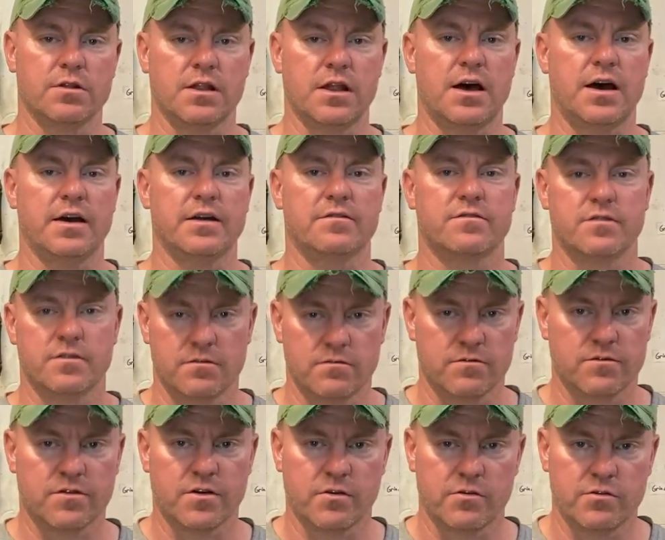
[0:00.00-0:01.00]
lie to you,
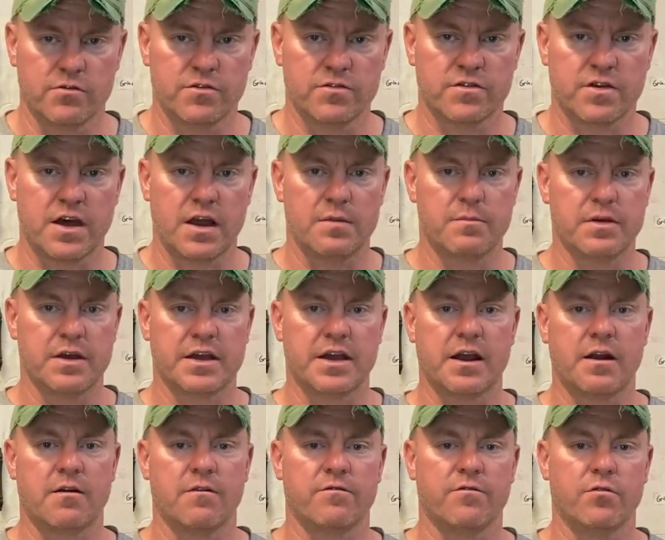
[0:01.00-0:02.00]
so you just got to be
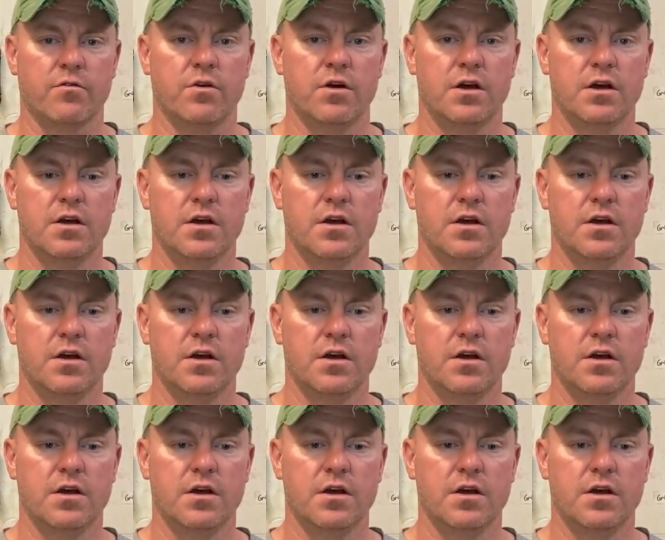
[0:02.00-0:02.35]
careful.